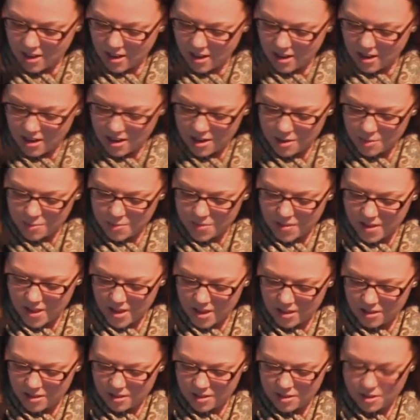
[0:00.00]

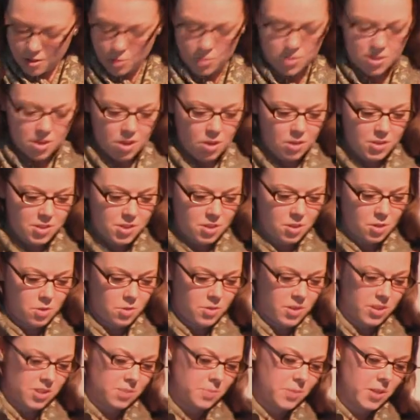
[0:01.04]
Then there was also
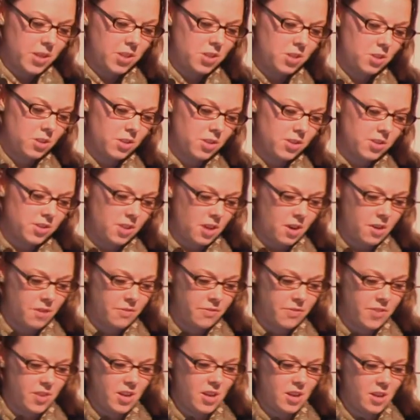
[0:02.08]
this pictures
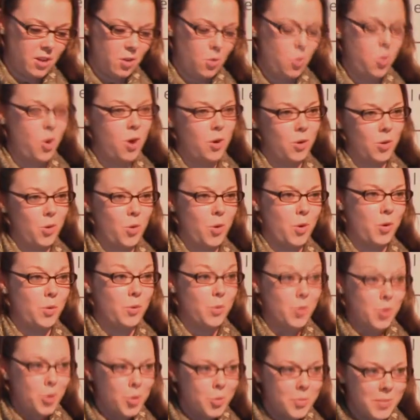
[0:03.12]
of the quote-unquote
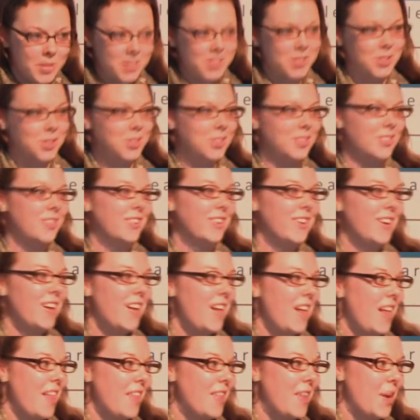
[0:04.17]
new missile
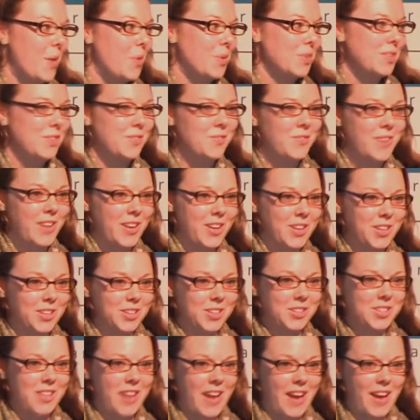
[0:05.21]
that was
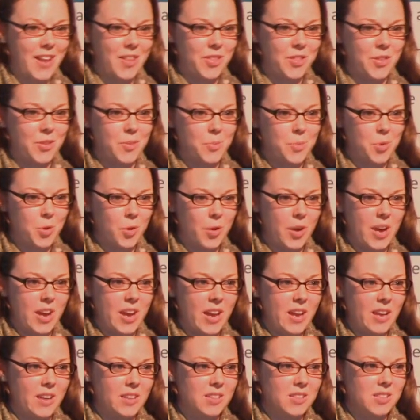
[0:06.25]
unveiled at the
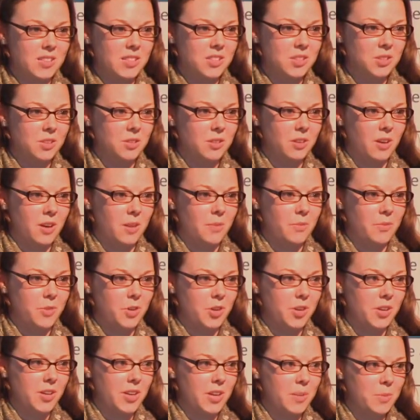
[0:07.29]
parade to,
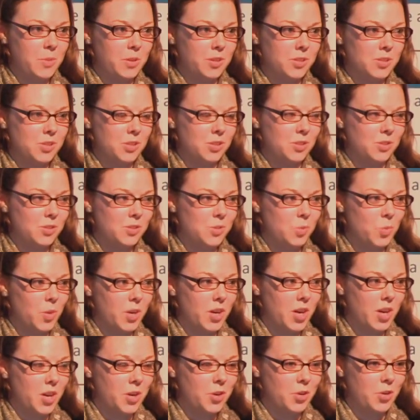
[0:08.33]
for Kim Il-sung's
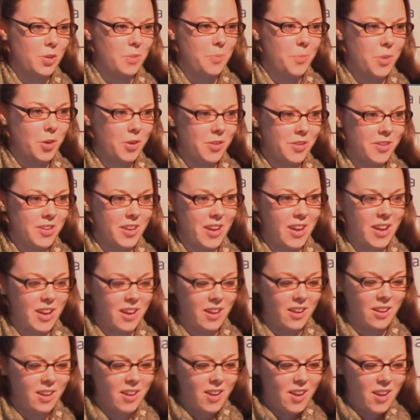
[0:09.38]
100th
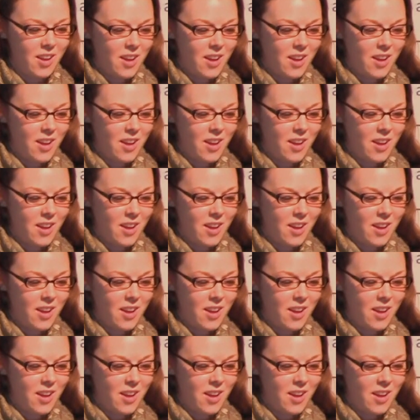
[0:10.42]
birthday.